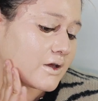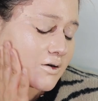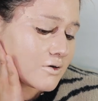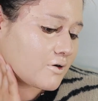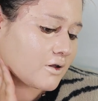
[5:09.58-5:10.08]
I
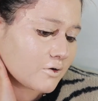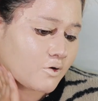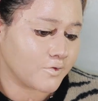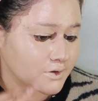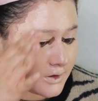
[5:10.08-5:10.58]
don't know, I'll
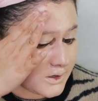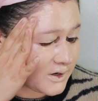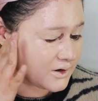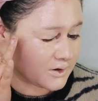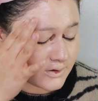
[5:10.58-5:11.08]
go over the
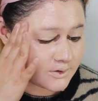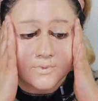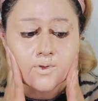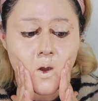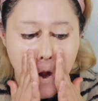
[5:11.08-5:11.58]
ear.
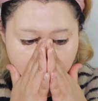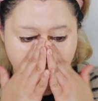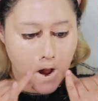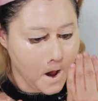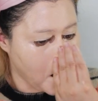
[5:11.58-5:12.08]

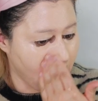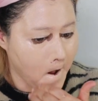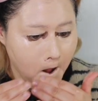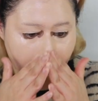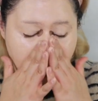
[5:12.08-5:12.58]

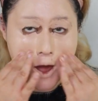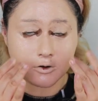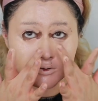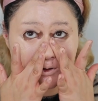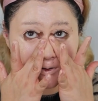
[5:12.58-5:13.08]
I
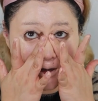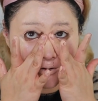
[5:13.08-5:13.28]
don't,